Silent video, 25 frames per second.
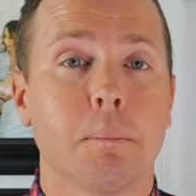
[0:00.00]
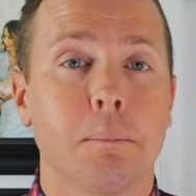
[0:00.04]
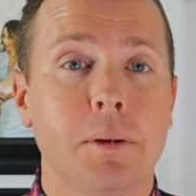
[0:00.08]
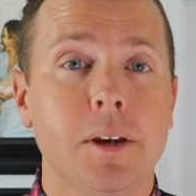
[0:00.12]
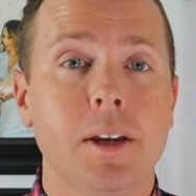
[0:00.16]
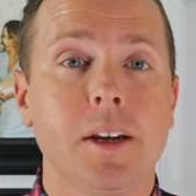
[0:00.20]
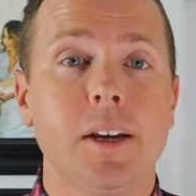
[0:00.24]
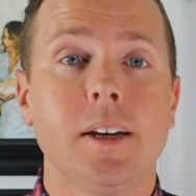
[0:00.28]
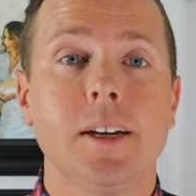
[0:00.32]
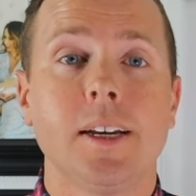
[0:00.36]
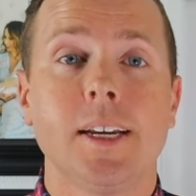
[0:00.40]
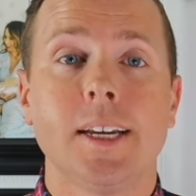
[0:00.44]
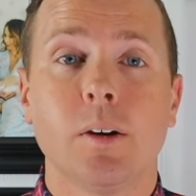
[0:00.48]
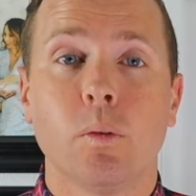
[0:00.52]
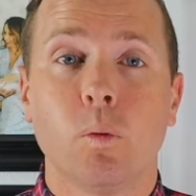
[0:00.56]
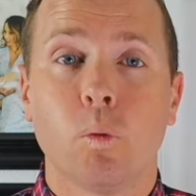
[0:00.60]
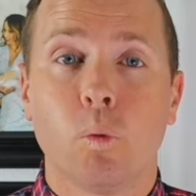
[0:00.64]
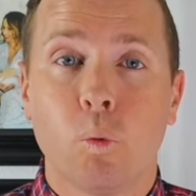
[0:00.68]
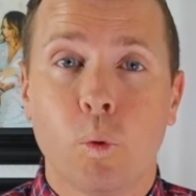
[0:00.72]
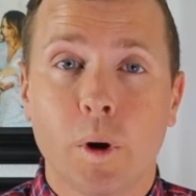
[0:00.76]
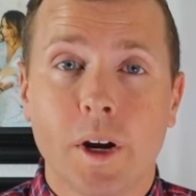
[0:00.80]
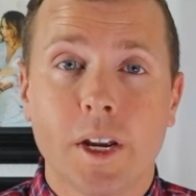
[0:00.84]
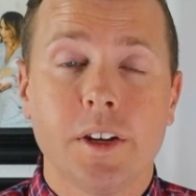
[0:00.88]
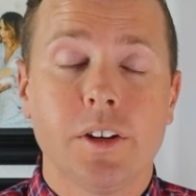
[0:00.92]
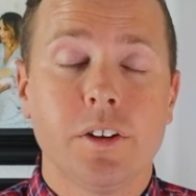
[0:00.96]
be
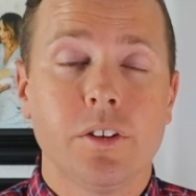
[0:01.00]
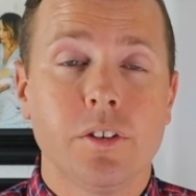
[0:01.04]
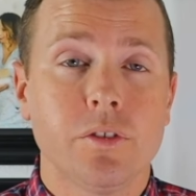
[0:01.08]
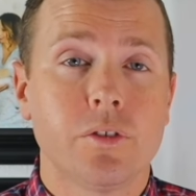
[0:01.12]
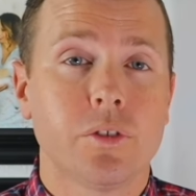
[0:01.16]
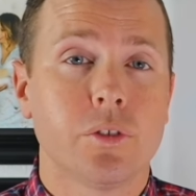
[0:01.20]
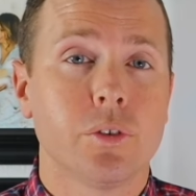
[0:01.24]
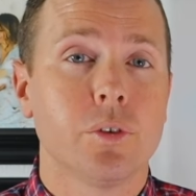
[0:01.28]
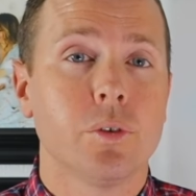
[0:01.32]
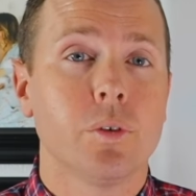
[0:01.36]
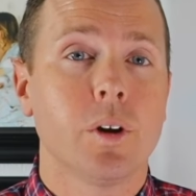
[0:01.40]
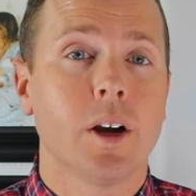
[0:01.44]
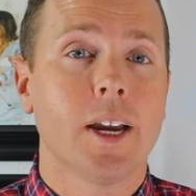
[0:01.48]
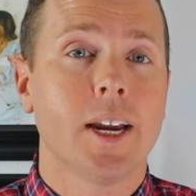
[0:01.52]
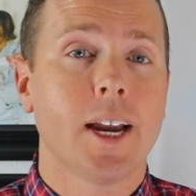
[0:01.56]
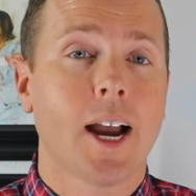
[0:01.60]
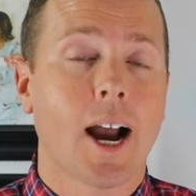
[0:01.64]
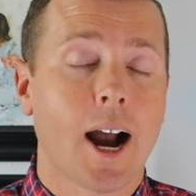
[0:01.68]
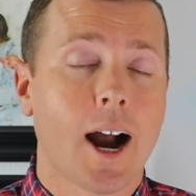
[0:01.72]
when you do a